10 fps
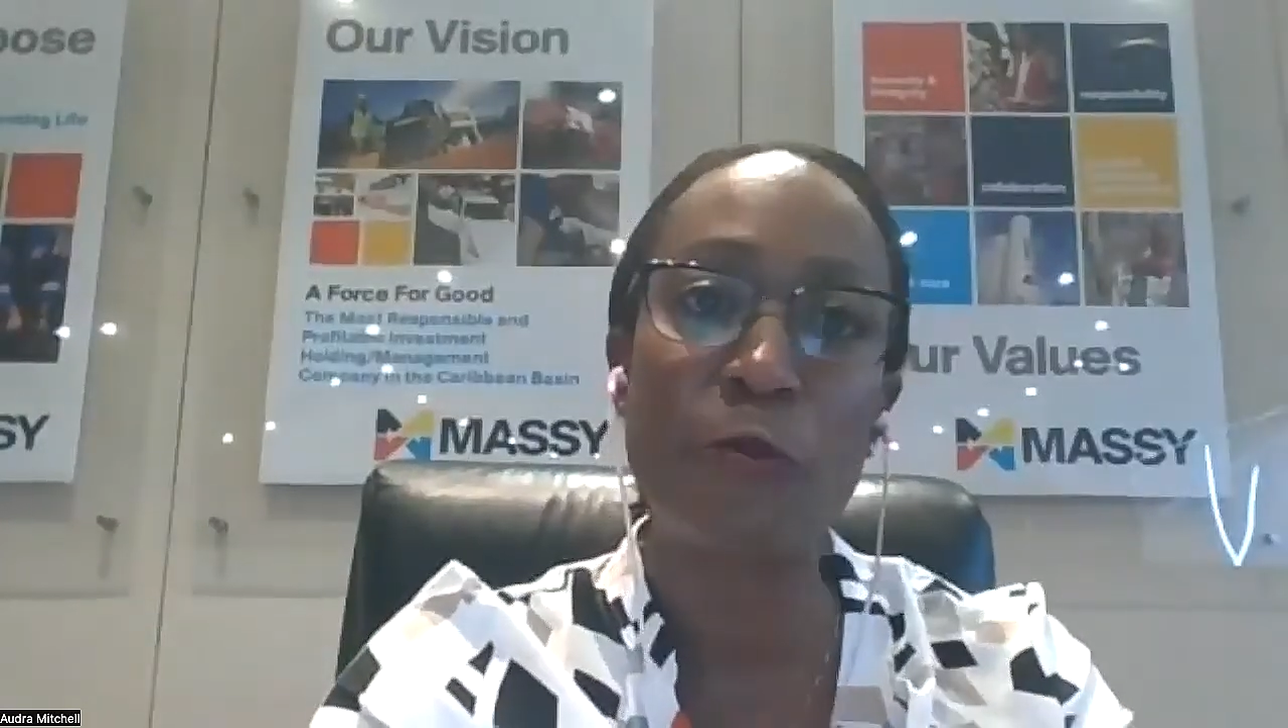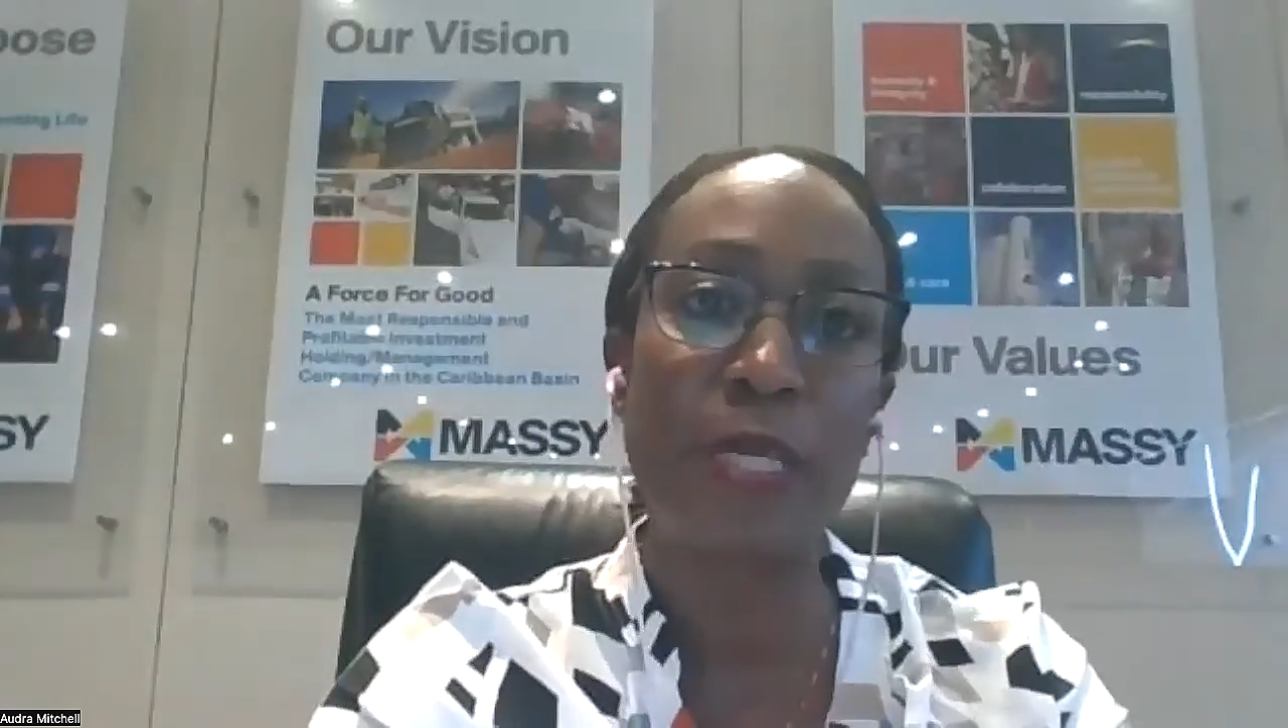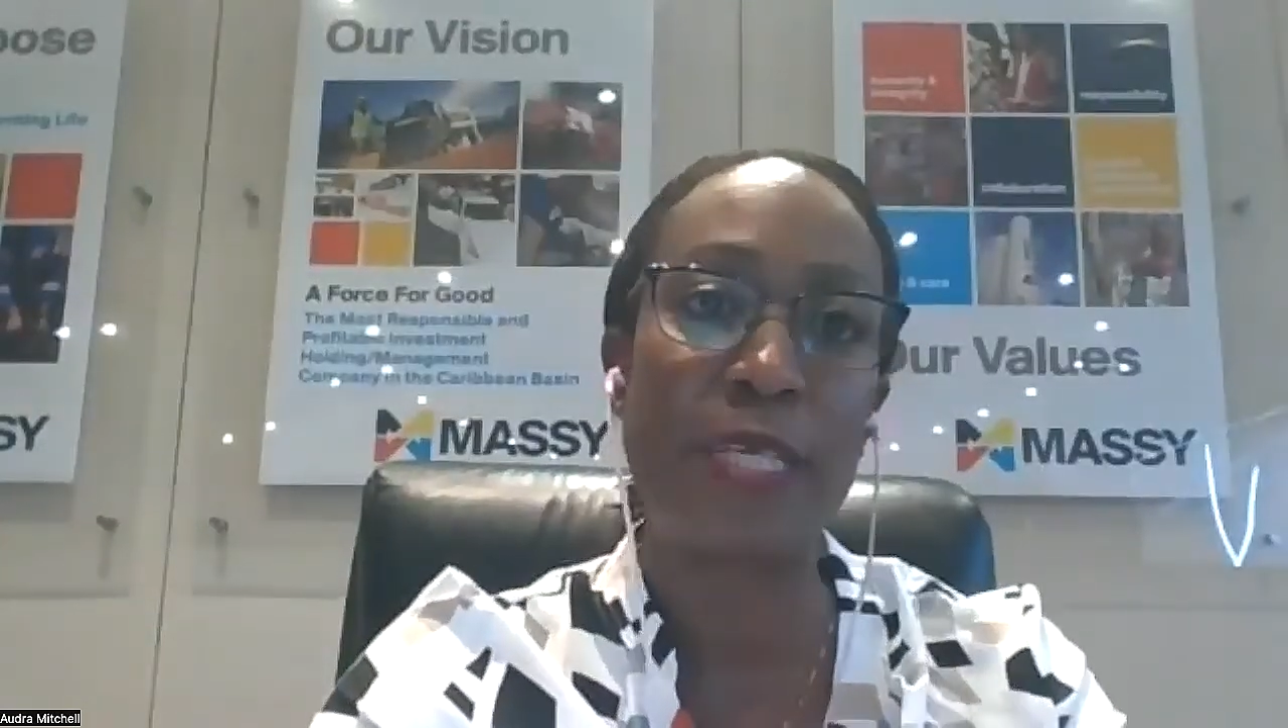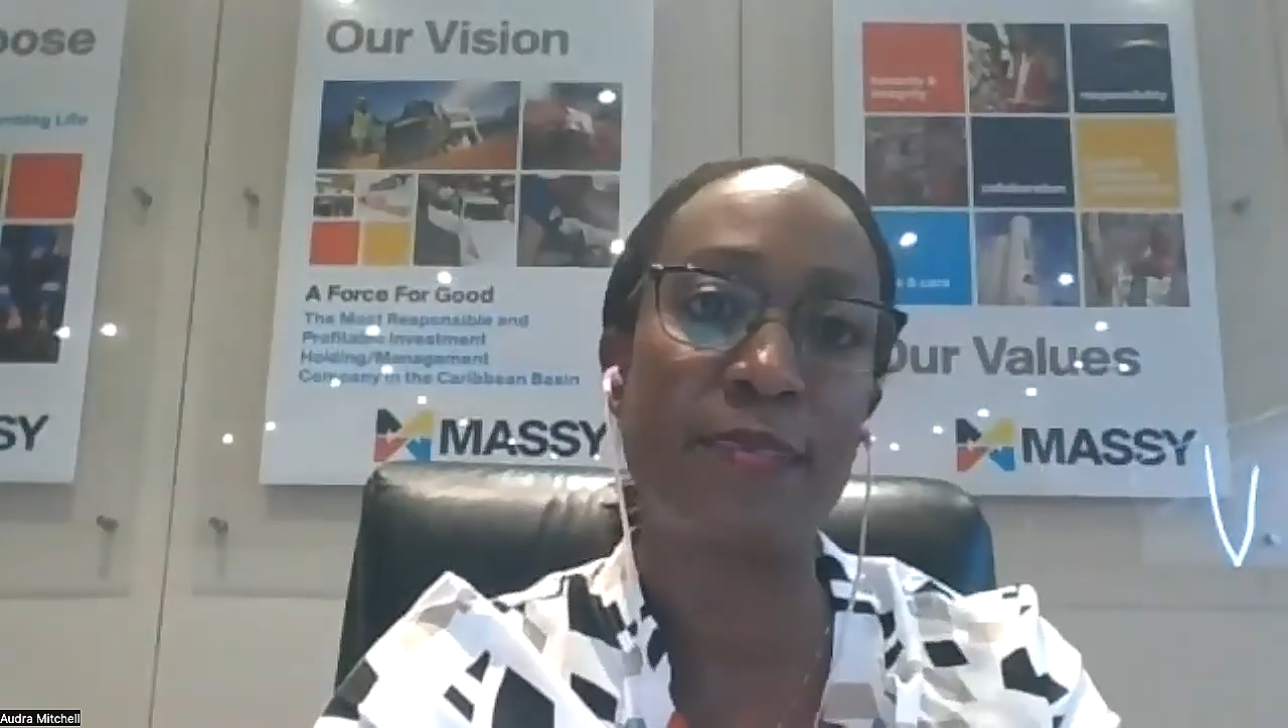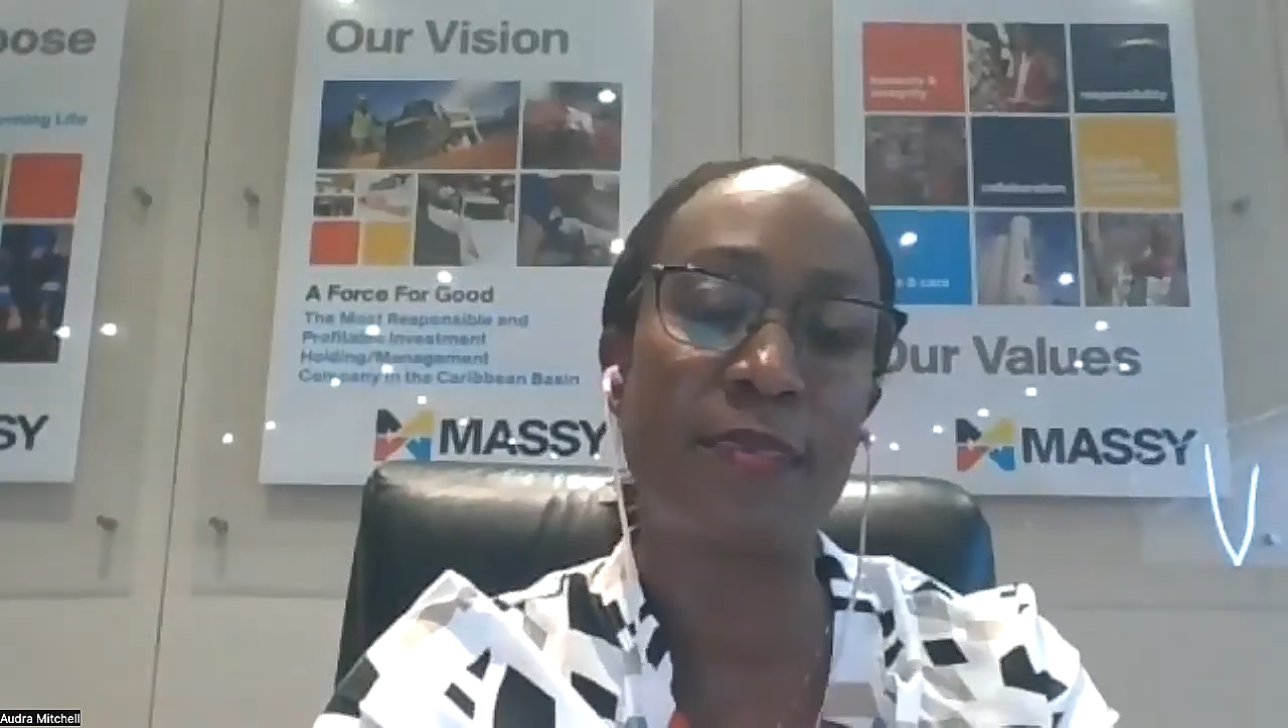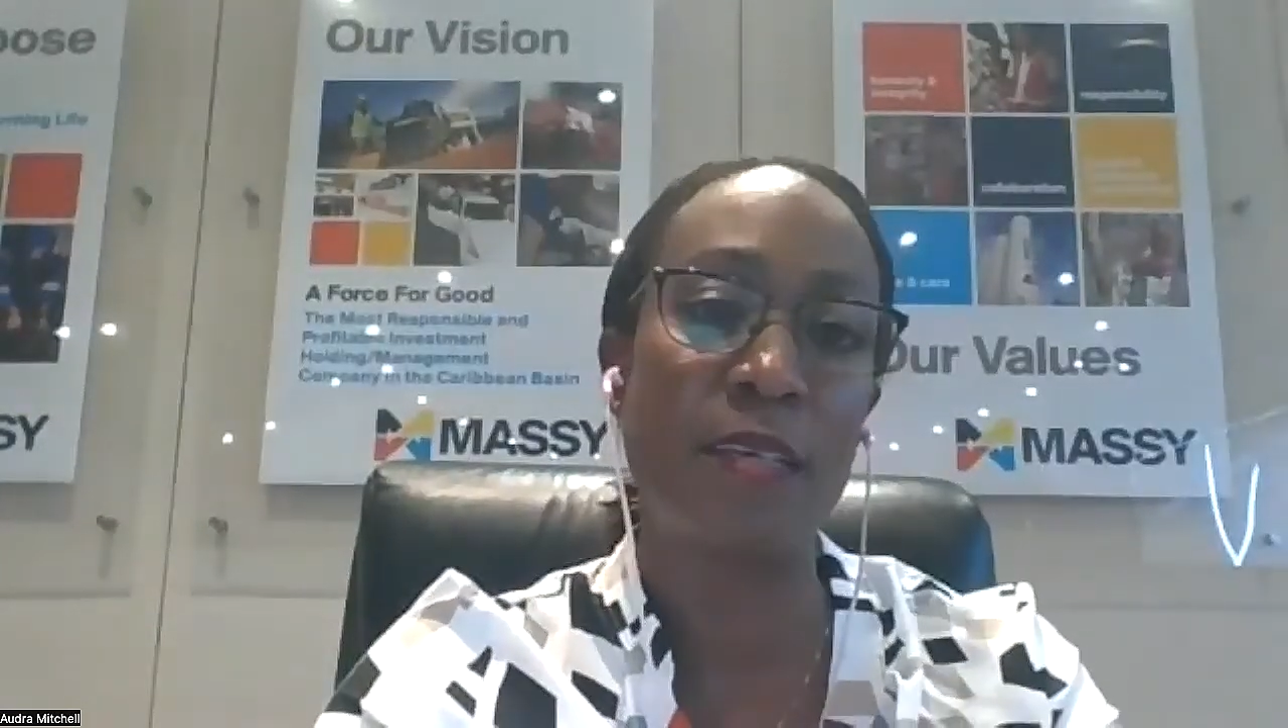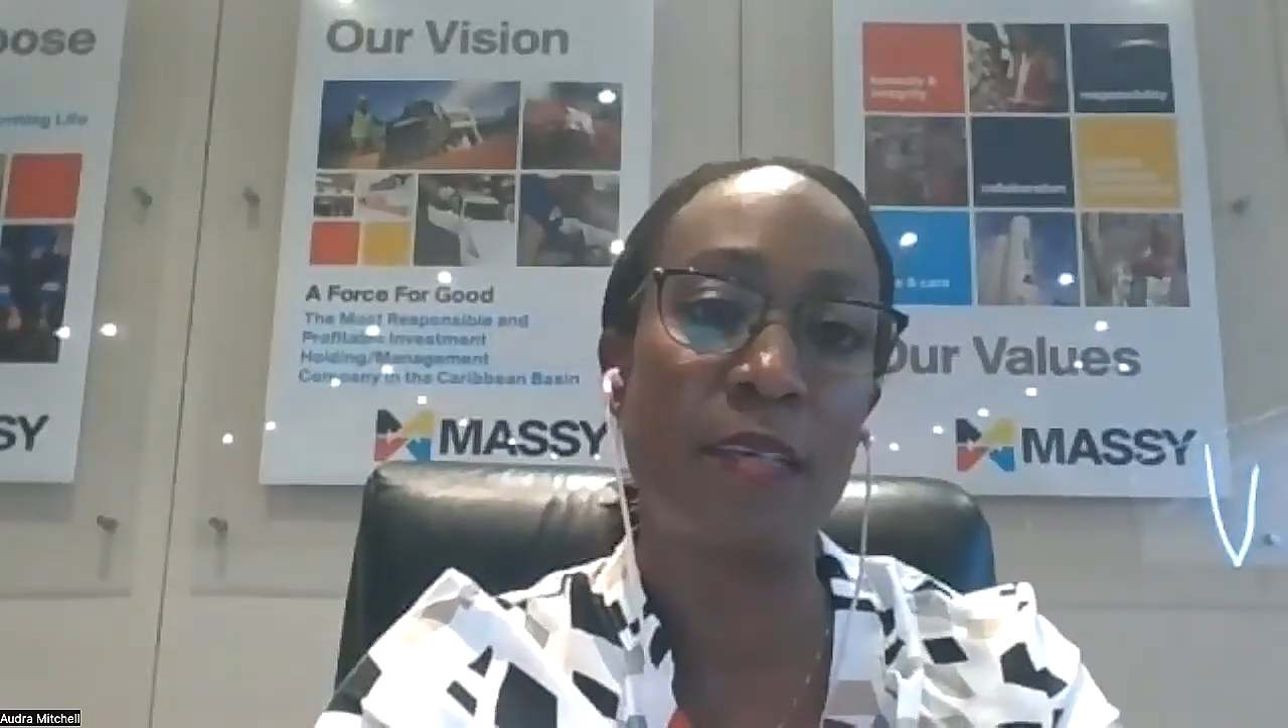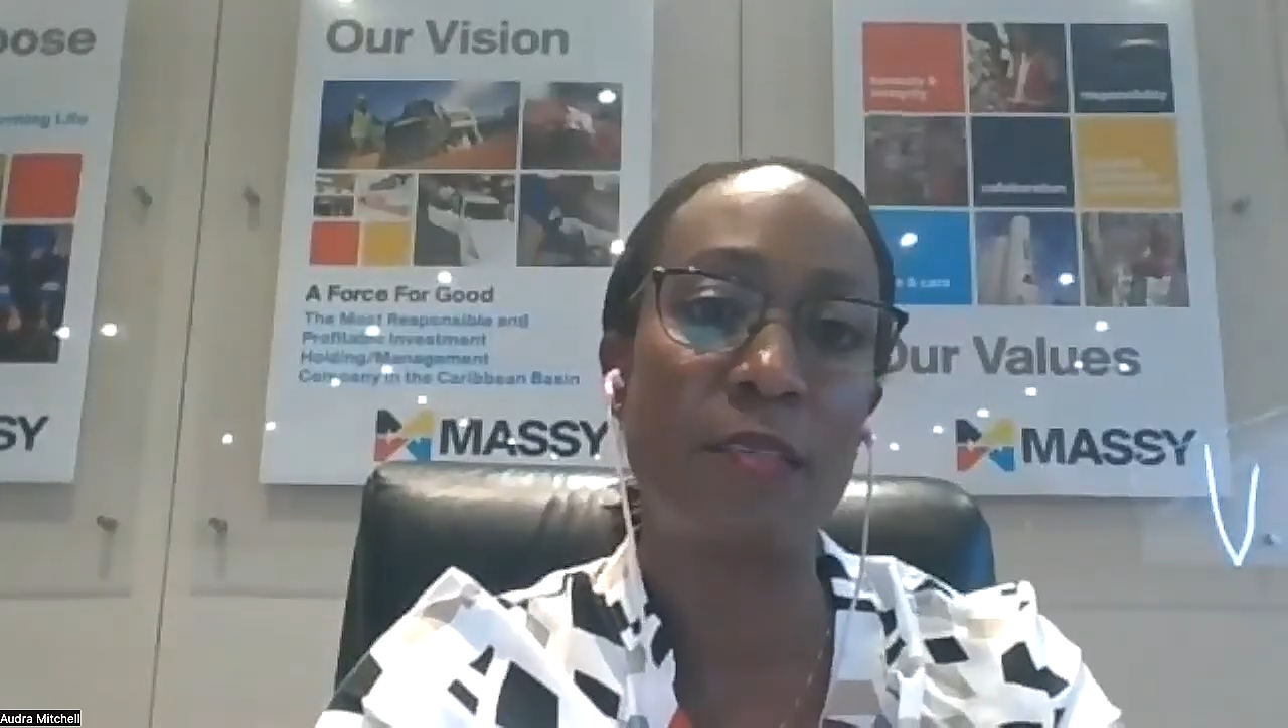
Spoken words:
ways